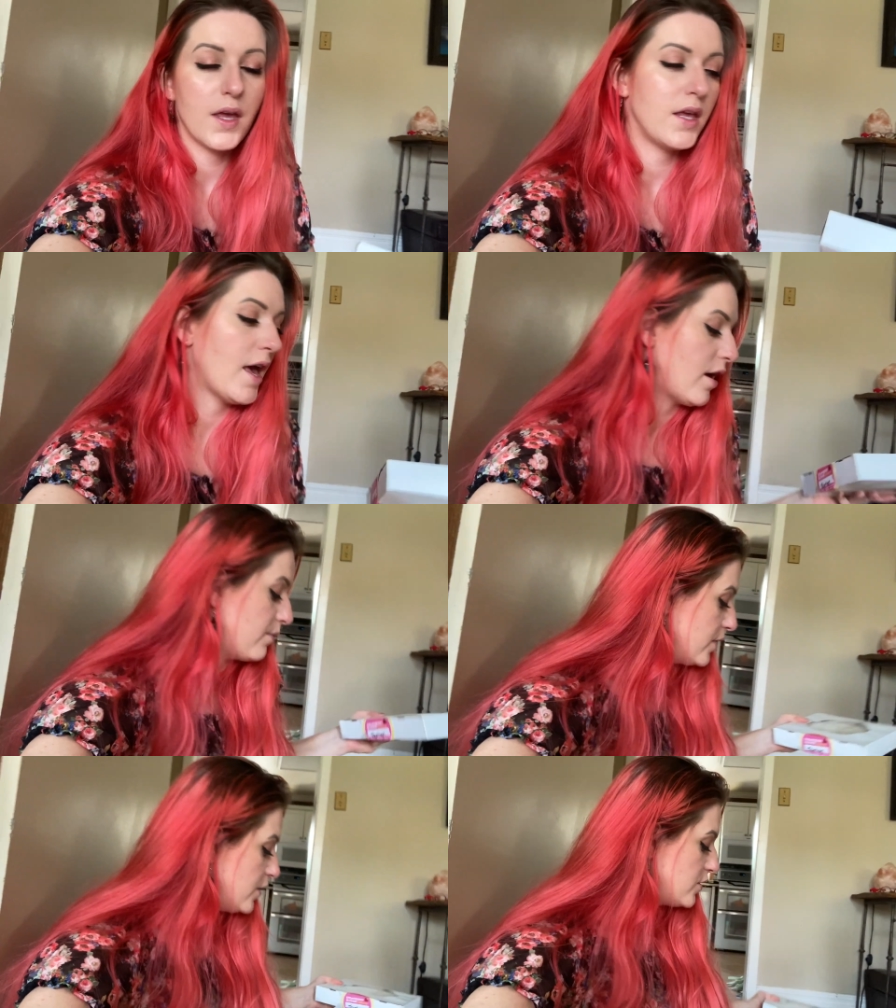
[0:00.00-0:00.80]
yeah.
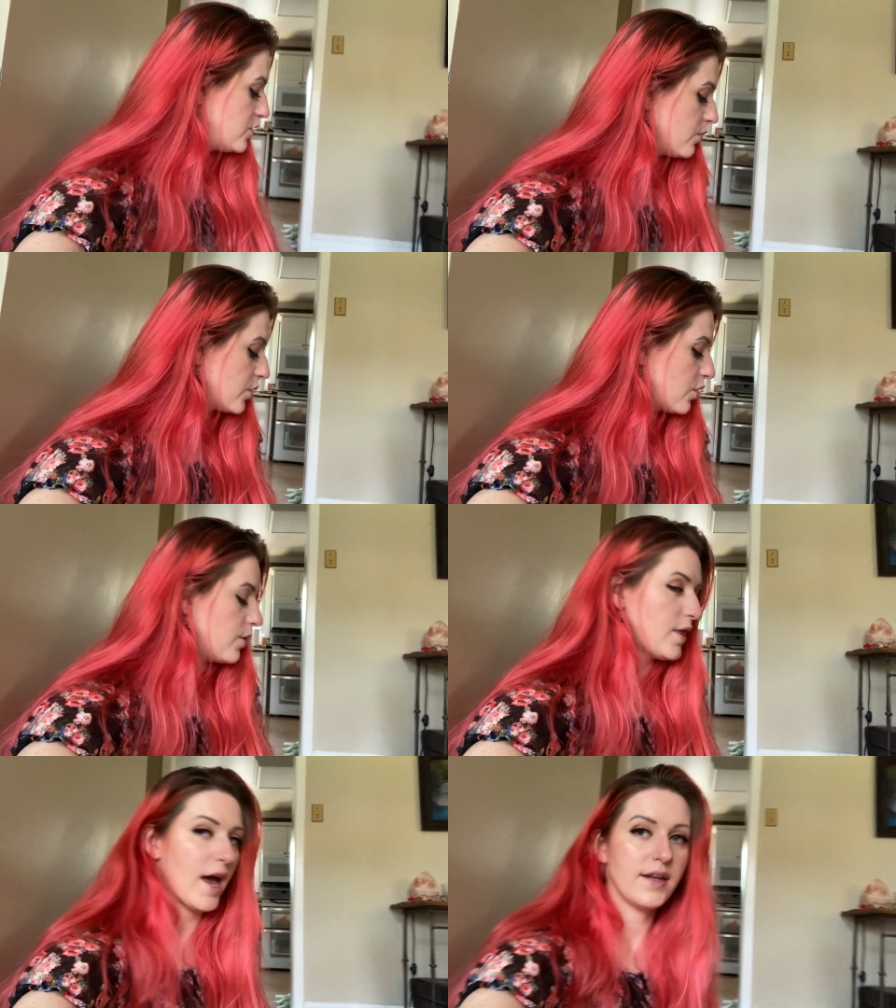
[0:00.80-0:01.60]
So we're gonna
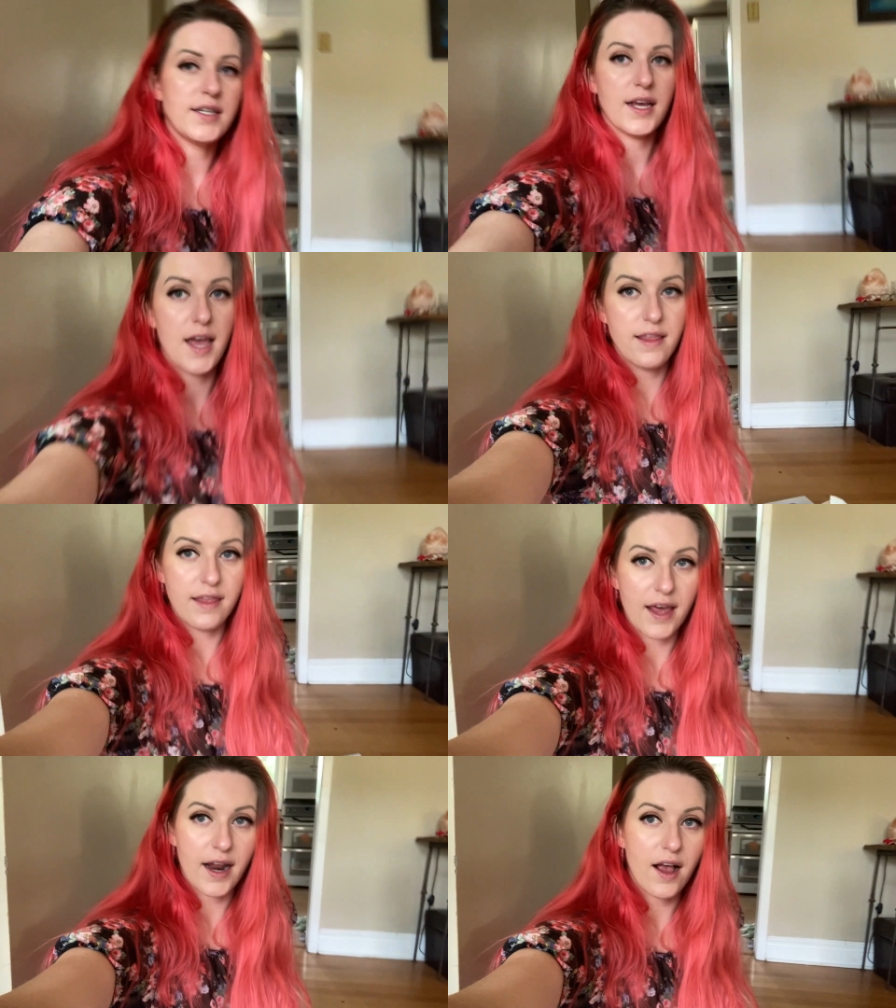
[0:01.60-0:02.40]
get that. And
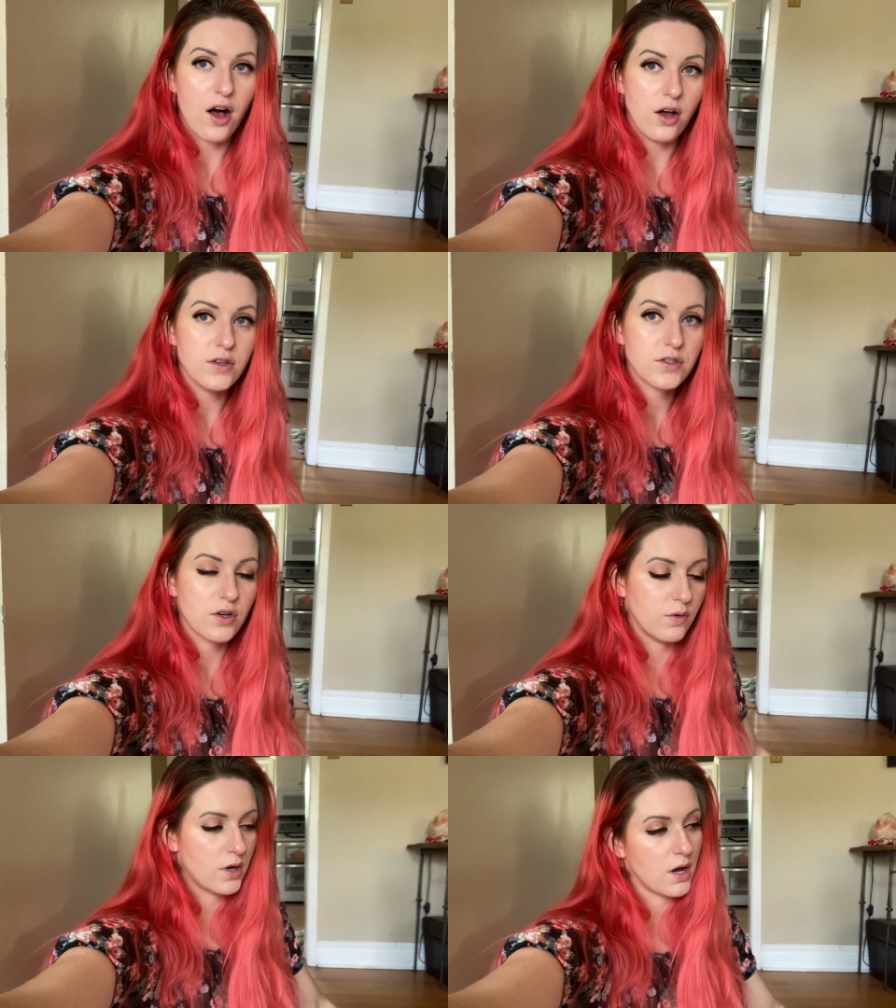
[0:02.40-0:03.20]
then I
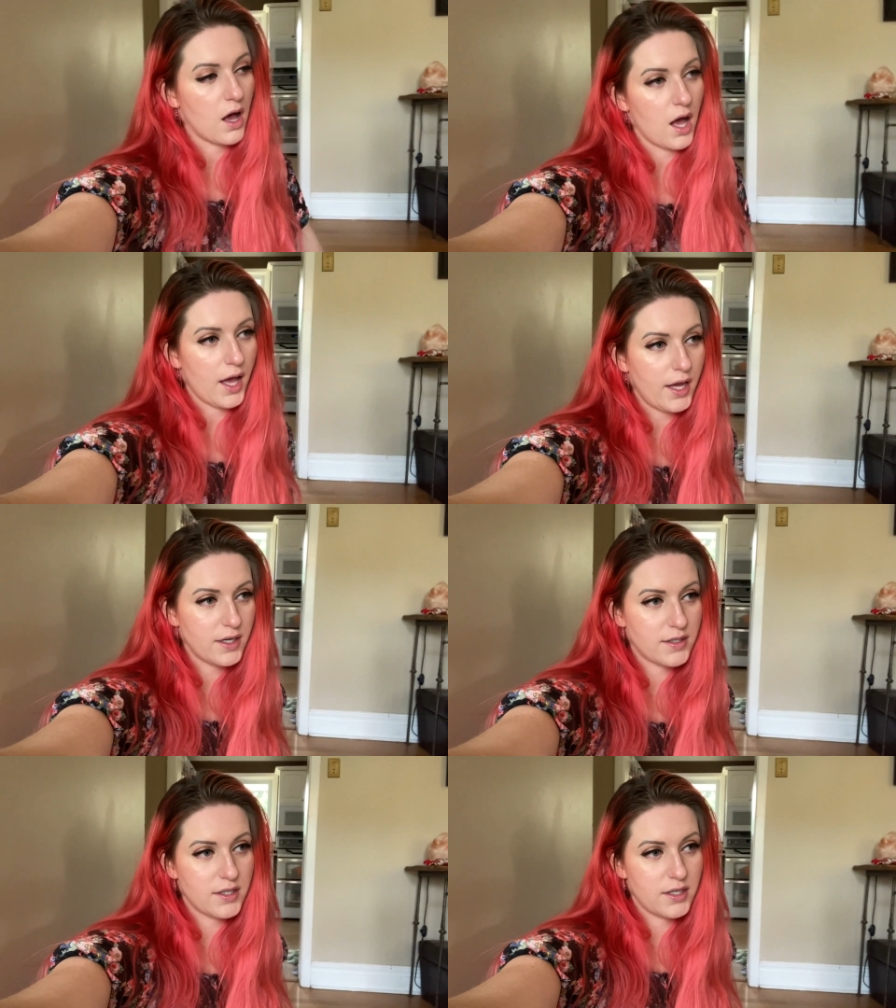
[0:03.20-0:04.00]
also
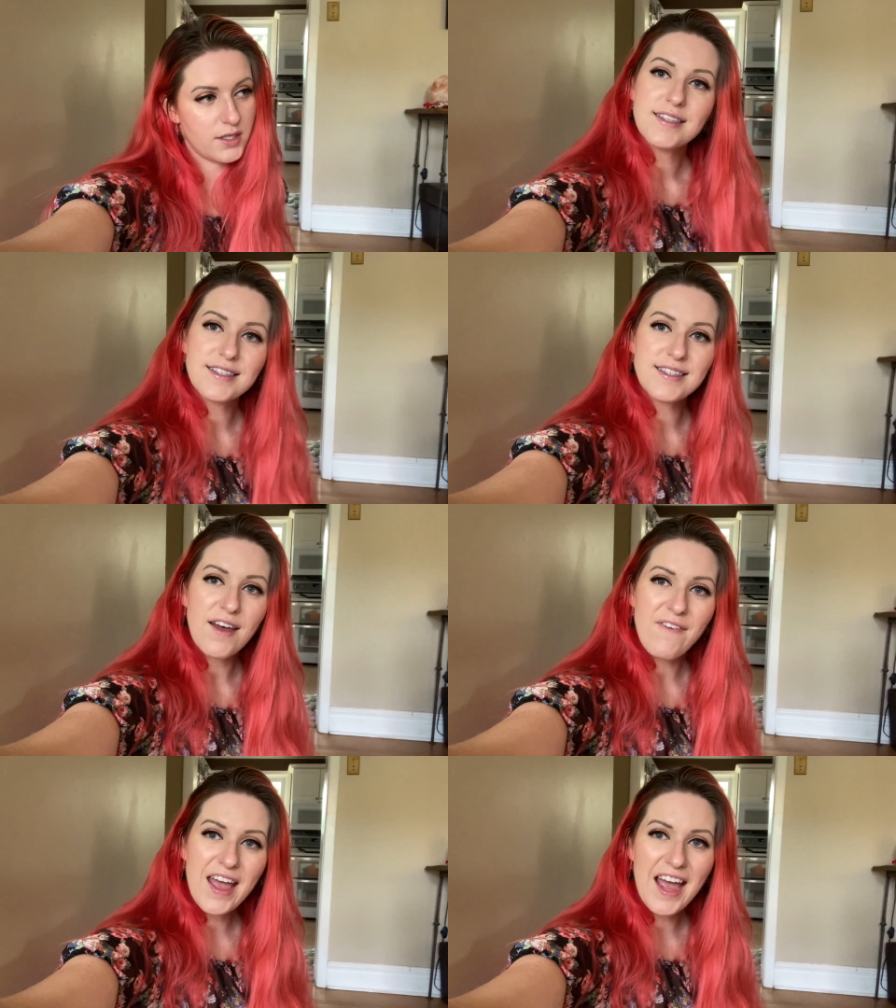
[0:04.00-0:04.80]
got
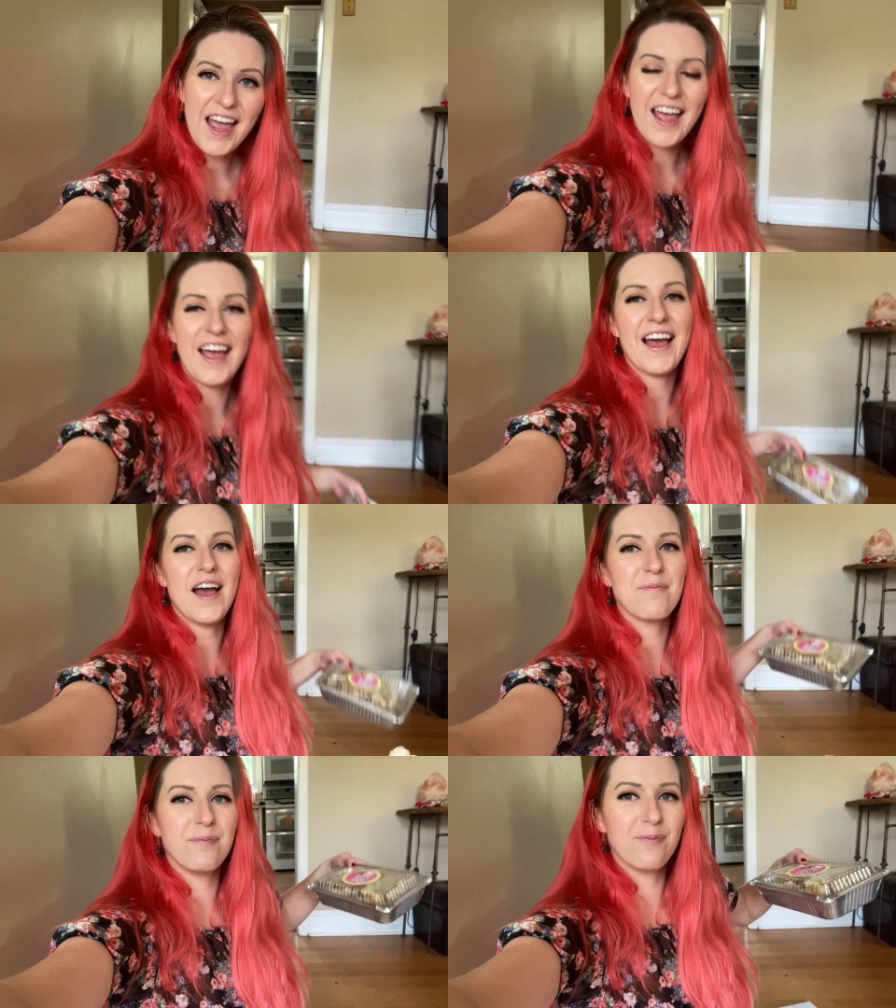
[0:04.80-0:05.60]
stuffing.
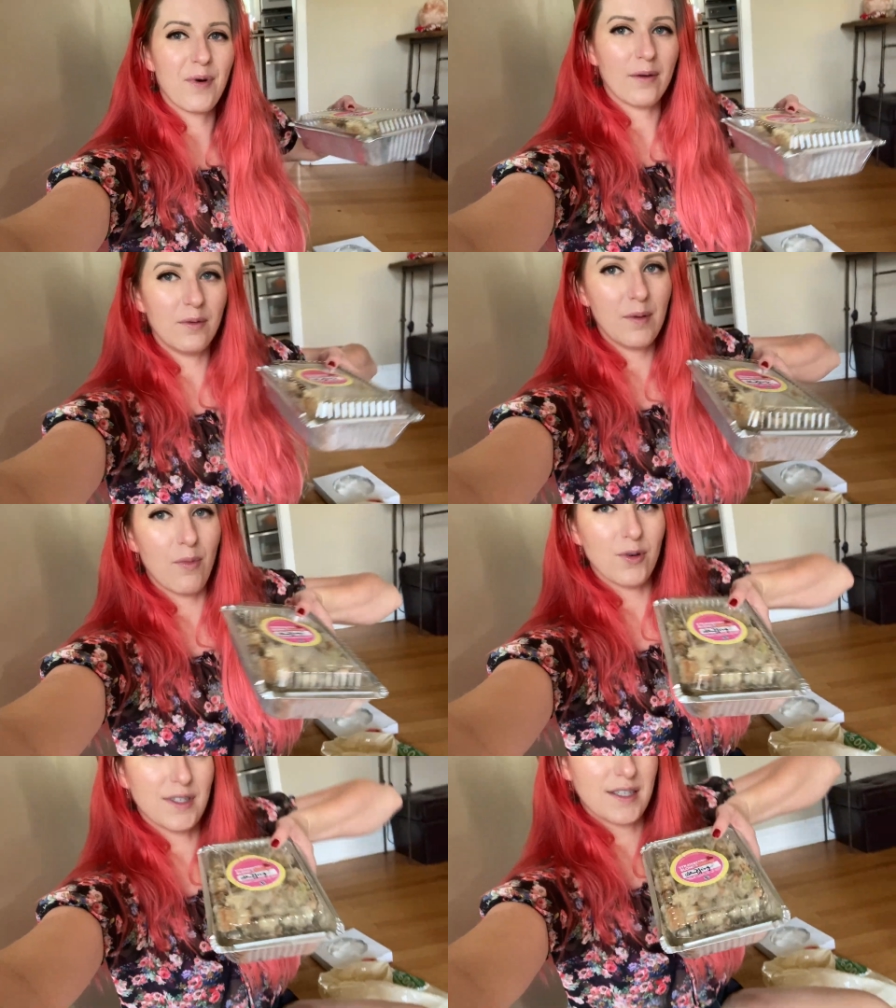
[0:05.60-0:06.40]
I'm probably most